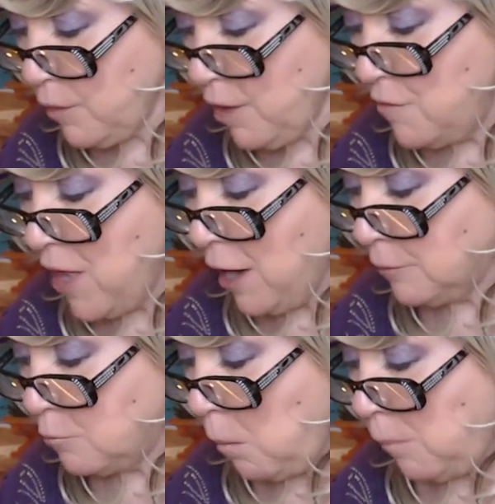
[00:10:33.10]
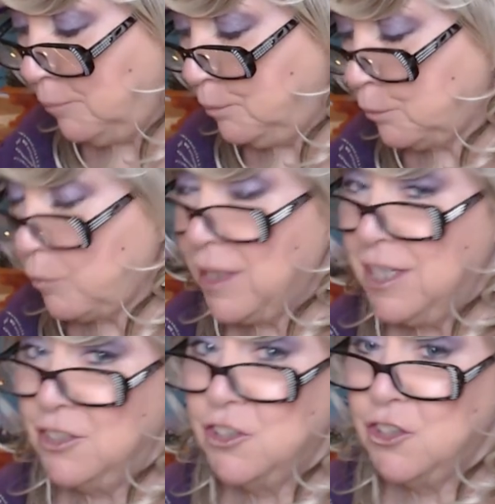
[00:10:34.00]
That
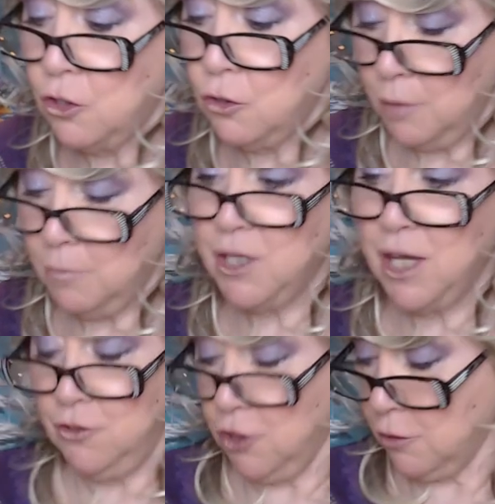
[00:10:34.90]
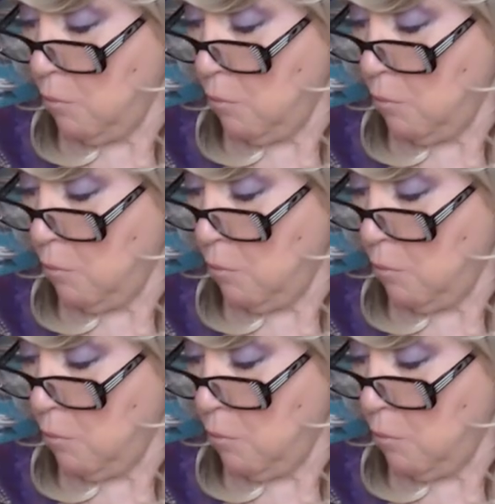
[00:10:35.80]
is so tender.